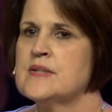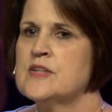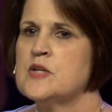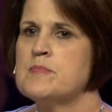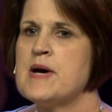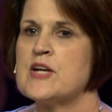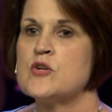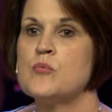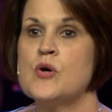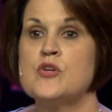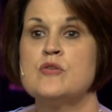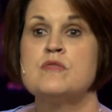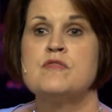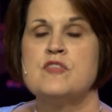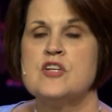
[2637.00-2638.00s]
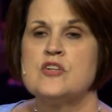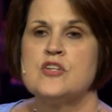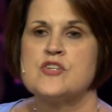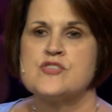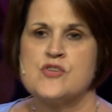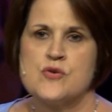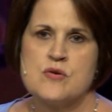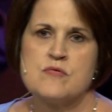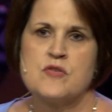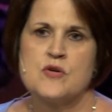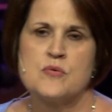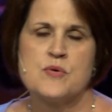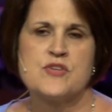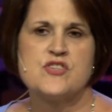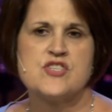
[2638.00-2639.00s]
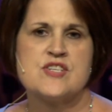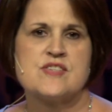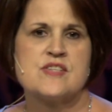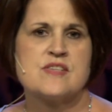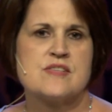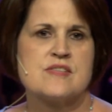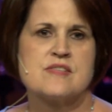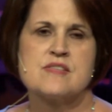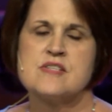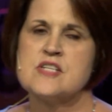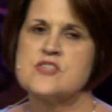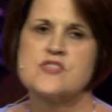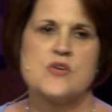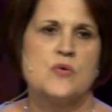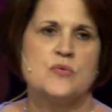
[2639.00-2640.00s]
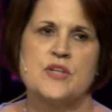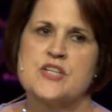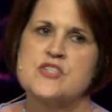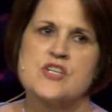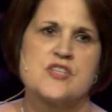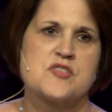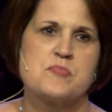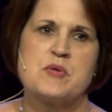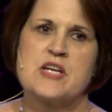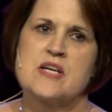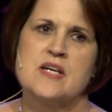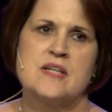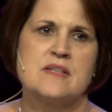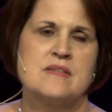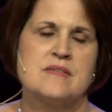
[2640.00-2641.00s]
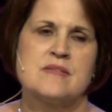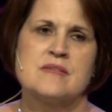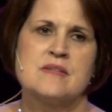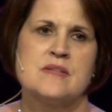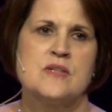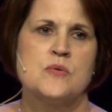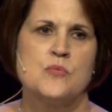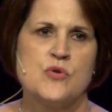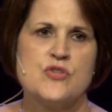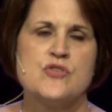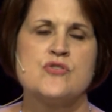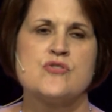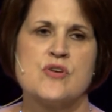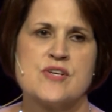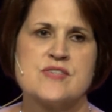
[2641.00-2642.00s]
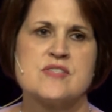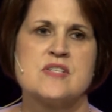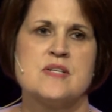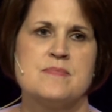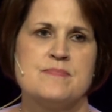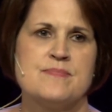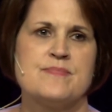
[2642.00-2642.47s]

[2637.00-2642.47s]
No matter what you feel is over with Jesus, it's only just begun. Would you trust him?